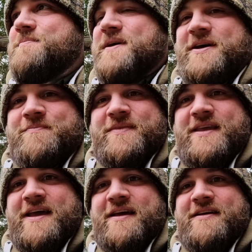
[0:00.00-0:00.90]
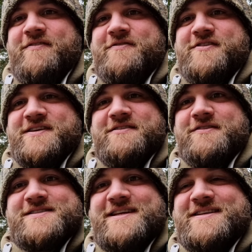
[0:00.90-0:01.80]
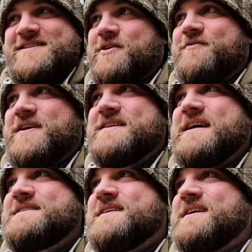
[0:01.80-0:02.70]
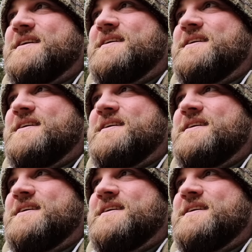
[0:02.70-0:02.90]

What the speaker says: but yeah, if I've got a little seat to sit on, fantastic.